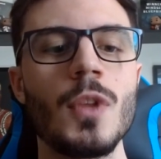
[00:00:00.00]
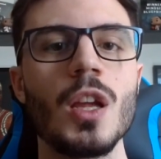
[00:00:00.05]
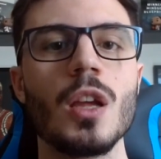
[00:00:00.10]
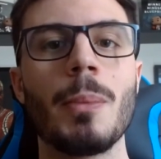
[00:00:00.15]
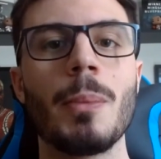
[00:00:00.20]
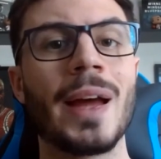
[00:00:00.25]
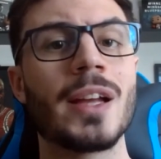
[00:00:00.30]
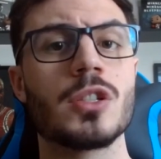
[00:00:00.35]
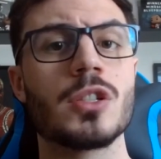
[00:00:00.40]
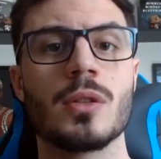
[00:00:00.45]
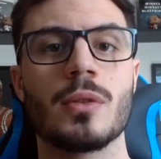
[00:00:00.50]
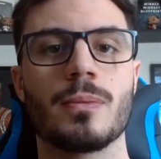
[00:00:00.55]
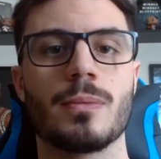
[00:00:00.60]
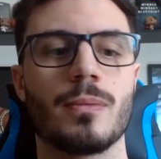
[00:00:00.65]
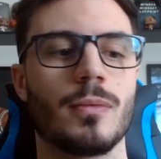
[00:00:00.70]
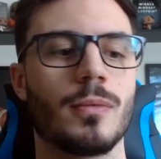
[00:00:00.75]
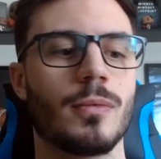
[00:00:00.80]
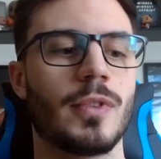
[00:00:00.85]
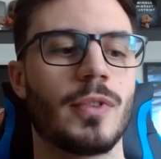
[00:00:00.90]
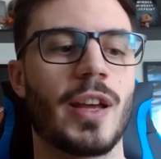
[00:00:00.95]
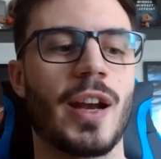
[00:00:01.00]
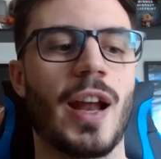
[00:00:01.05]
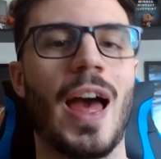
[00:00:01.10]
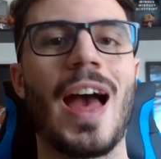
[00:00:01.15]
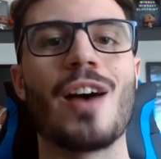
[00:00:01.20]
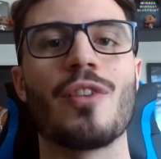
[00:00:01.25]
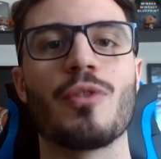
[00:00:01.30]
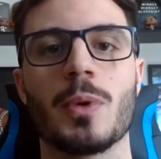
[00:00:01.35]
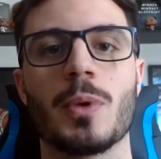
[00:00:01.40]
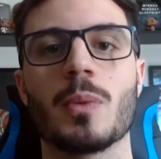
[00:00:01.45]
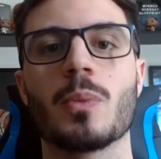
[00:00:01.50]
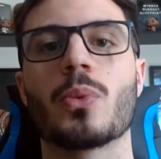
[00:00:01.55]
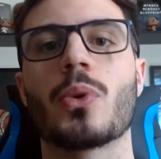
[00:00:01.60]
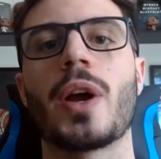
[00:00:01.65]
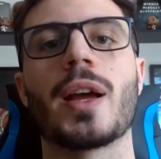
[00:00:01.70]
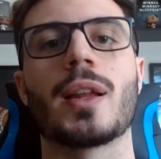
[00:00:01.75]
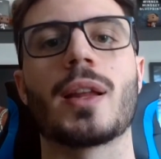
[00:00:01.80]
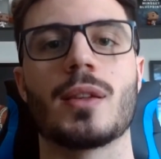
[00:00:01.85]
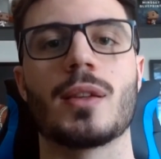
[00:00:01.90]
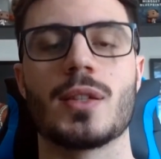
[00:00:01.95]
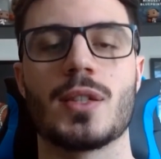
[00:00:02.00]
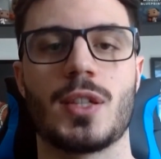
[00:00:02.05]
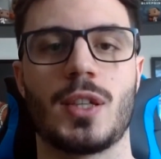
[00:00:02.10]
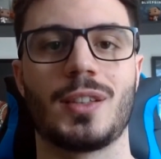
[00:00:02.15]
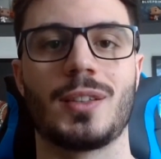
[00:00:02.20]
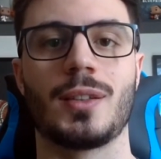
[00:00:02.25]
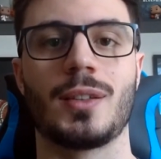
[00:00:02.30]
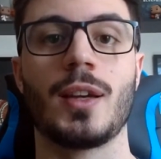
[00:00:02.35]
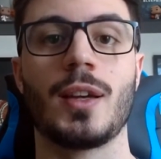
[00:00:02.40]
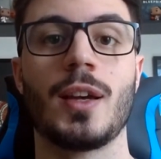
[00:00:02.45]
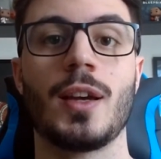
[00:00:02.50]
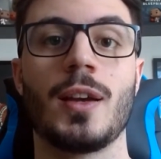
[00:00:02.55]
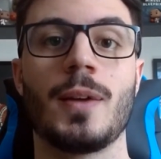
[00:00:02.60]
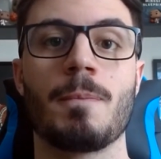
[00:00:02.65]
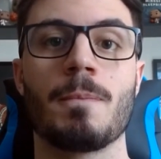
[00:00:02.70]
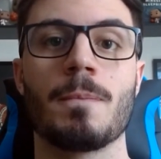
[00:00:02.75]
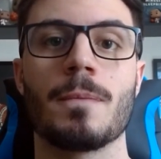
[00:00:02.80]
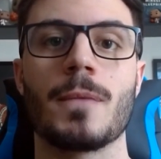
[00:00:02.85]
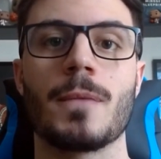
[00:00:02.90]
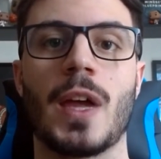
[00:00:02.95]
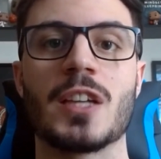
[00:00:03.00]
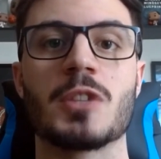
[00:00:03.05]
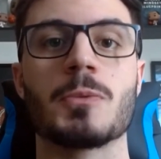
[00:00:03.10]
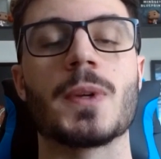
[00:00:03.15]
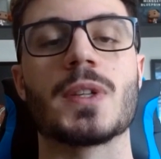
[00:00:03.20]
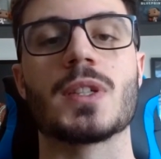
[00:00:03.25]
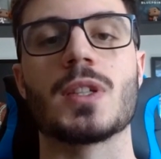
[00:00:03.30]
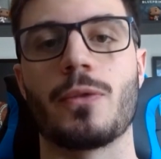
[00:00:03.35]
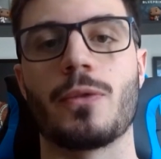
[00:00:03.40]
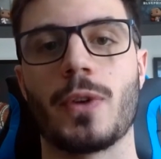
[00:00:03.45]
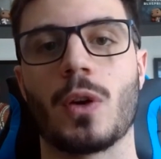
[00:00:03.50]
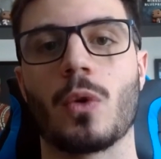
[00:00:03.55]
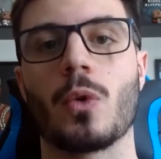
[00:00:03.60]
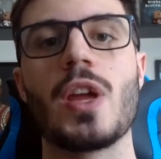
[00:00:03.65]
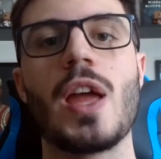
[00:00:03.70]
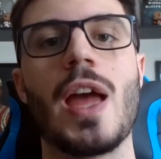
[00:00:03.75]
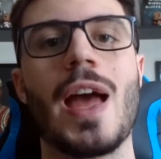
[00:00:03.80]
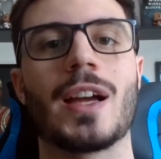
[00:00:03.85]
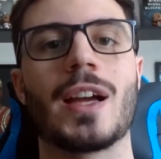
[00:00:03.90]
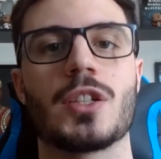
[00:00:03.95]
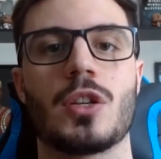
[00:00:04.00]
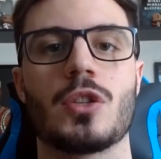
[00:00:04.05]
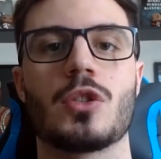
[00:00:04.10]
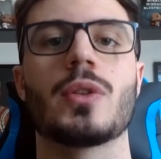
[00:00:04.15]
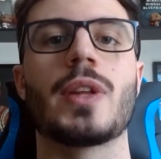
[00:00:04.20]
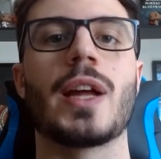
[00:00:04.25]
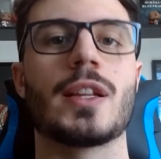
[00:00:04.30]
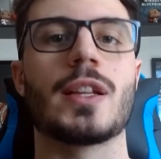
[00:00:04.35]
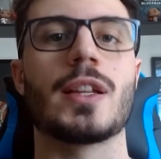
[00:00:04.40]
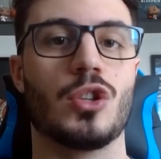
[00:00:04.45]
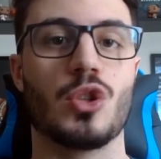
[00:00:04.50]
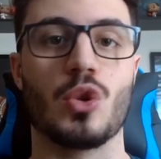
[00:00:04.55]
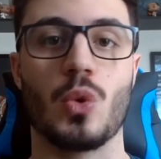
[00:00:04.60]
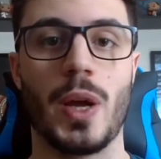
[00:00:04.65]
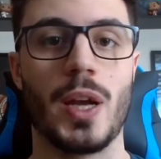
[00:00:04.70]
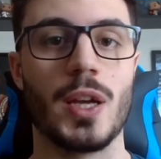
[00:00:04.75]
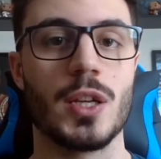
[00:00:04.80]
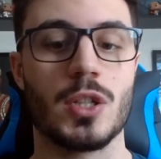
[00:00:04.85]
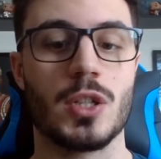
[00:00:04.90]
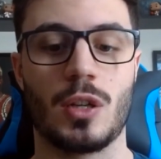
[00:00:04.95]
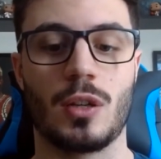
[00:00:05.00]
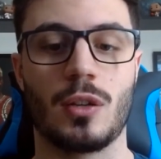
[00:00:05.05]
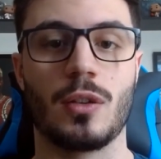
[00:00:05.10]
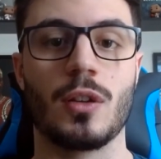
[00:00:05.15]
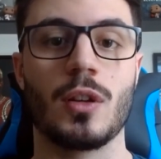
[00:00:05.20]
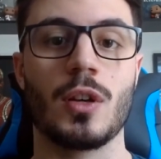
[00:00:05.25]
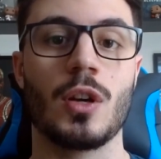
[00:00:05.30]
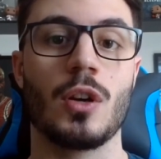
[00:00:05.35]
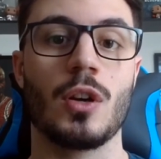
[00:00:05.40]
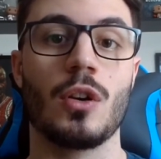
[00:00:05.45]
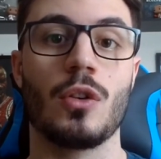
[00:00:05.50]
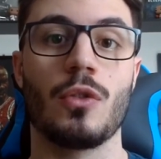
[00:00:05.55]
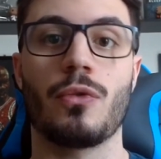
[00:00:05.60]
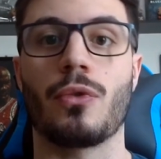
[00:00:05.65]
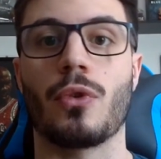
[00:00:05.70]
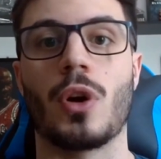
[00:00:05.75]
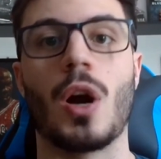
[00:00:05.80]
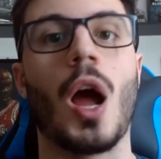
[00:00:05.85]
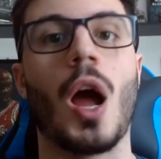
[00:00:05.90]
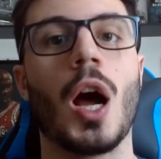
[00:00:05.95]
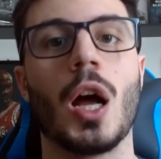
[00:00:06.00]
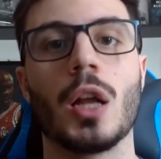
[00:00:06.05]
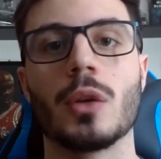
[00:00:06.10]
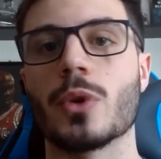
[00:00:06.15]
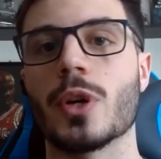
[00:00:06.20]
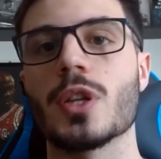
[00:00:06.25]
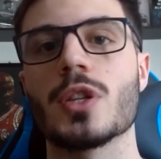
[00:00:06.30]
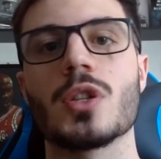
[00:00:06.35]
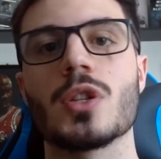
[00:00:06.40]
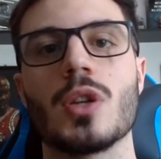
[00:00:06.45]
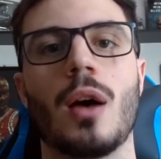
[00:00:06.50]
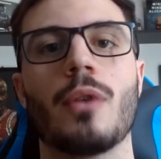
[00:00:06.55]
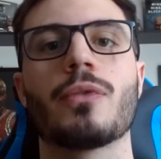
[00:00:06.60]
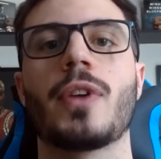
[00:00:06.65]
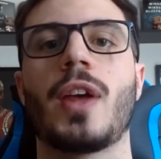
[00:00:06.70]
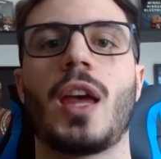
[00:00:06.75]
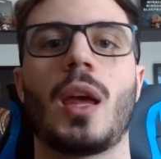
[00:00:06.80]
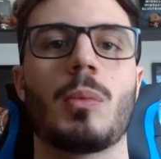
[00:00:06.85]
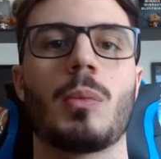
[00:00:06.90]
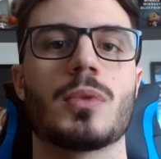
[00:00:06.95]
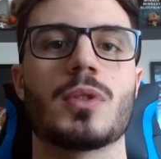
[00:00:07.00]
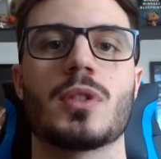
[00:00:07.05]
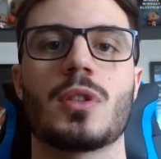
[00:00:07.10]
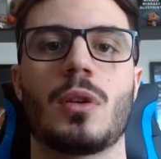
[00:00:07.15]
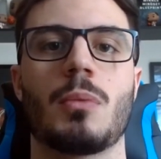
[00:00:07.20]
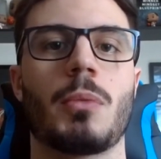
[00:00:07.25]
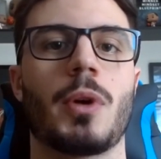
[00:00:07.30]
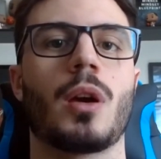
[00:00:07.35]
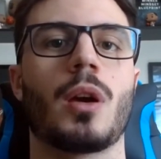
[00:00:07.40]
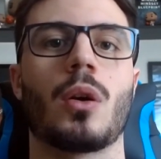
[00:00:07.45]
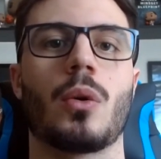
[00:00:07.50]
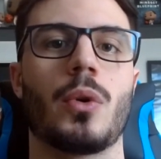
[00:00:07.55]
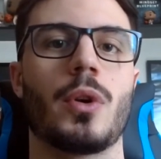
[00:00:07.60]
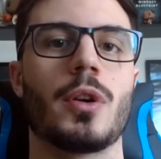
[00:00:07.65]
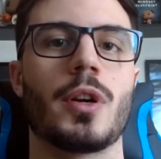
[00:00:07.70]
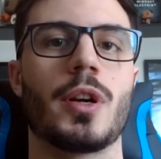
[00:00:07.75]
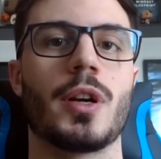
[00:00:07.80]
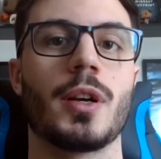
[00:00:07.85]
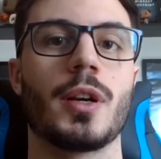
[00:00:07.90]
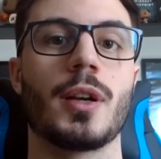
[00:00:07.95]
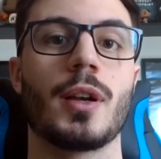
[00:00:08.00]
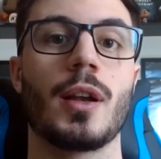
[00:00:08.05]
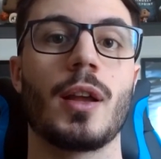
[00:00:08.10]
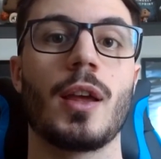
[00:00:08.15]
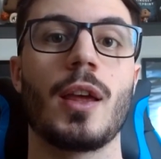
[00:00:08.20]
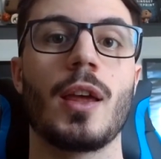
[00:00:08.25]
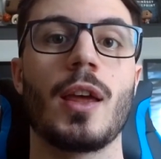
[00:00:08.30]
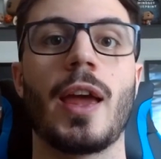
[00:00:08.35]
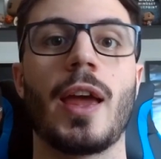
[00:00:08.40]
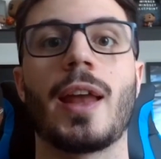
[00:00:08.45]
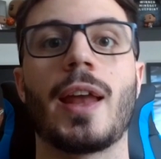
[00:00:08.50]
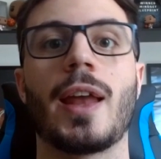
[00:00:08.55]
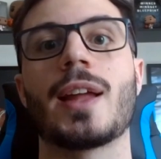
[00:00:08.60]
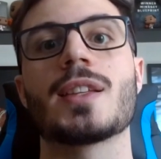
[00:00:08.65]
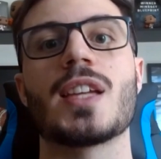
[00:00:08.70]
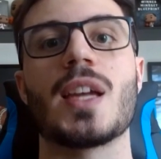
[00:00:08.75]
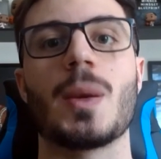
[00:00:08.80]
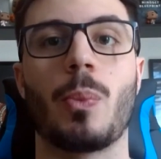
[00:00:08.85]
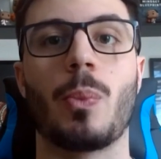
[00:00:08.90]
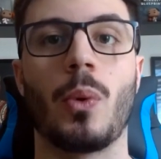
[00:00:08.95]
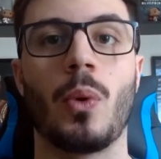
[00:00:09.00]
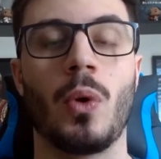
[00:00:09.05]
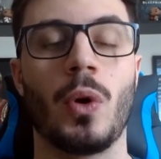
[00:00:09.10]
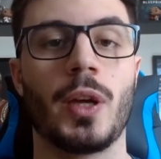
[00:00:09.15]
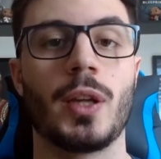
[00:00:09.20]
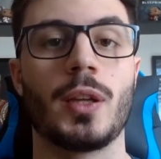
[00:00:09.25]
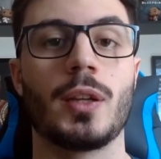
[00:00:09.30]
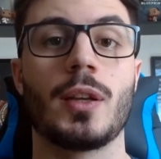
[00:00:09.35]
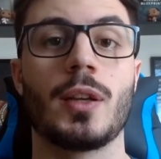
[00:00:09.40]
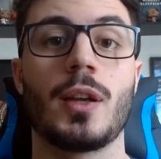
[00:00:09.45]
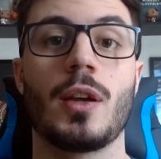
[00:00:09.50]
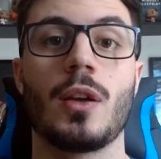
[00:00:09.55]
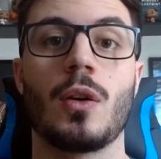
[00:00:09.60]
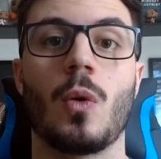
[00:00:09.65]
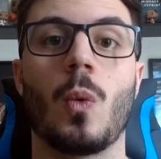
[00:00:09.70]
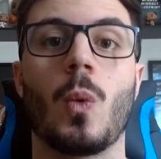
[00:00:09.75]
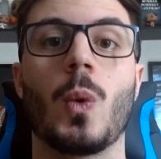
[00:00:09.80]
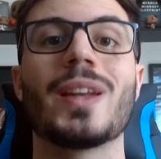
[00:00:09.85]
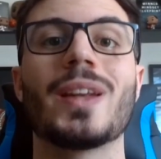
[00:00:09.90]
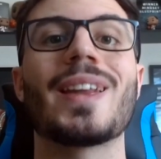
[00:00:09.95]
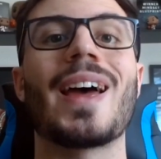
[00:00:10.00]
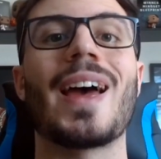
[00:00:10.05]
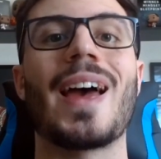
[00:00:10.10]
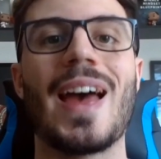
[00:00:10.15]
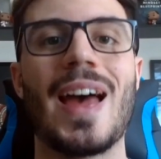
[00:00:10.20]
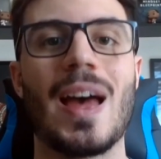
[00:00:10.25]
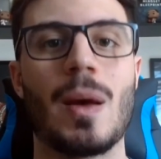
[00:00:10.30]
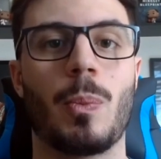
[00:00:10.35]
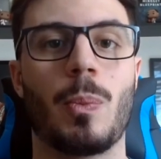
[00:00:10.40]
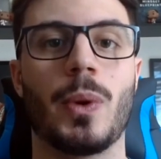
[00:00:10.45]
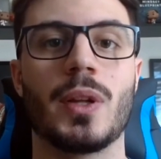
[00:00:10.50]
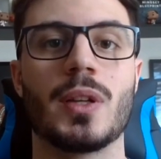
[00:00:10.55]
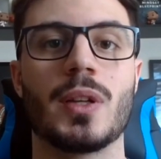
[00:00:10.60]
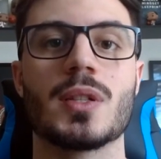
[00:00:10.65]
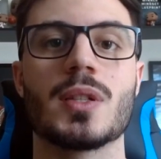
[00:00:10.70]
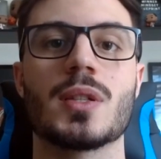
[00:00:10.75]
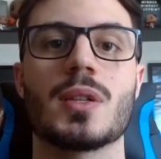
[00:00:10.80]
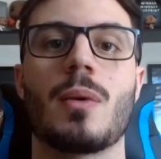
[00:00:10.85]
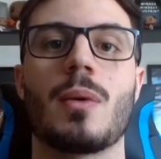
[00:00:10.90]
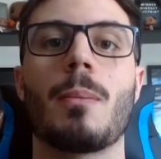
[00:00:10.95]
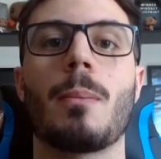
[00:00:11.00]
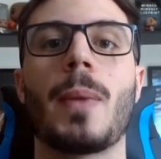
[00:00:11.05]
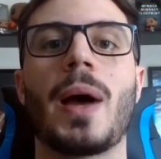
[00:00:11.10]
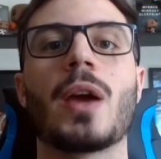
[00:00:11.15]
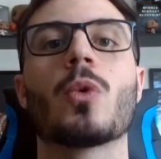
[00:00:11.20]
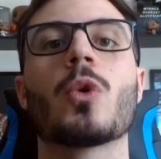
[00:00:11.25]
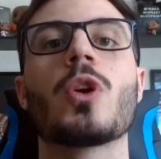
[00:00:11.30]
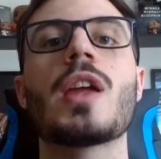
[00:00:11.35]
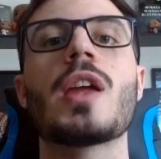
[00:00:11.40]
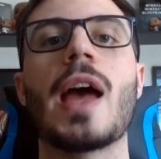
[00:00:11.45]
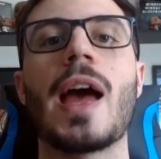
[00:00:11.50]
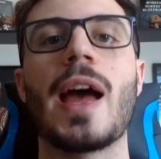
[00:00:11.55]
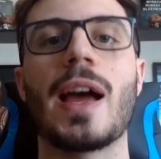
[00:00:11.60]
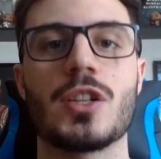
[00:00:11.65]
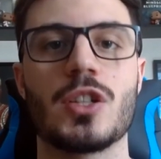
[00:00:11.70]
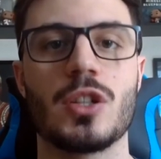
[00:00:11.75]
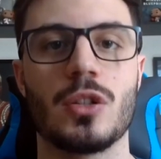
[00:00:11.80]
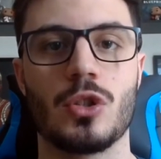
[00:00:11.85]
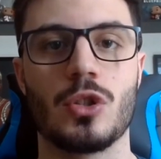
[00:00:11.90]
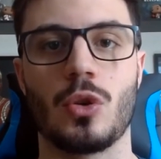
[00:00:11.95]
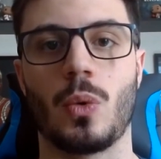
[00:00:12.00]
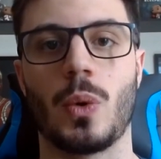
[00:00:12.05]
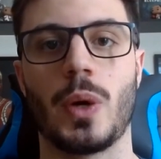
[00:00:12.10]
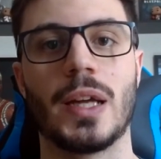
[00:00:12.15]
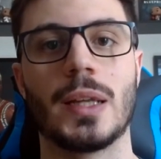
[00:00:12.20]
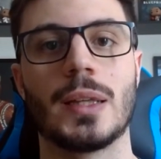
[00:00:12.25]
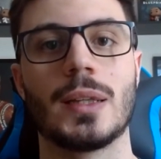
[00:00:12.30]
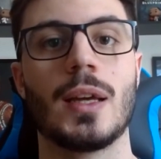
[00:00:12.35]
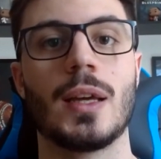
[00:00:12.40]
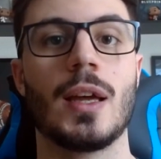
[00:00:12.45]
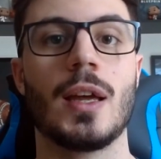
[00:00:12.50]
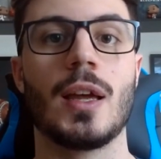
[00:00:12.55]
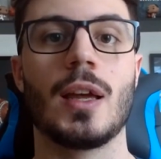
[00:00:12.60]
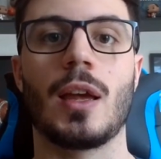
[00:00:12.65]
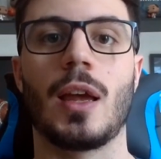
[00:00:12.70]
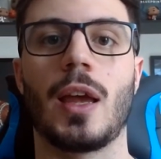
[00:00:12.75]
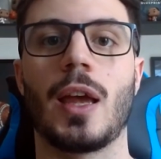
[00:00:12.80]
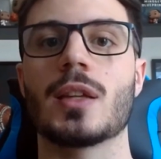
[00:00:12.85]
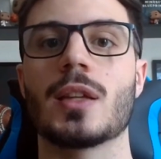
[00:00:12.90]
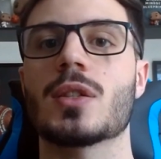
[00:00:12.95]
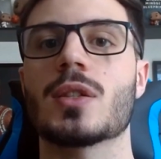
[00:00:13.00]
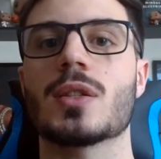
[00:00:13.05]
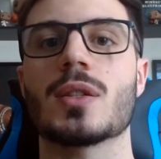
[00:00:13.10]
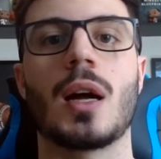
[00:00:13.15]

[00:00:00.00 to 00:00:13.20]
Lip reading: imagine that I have been practicing a specific reaction to that situation for hundreds of games in my career. And at that point, when that happens, my reaction to it is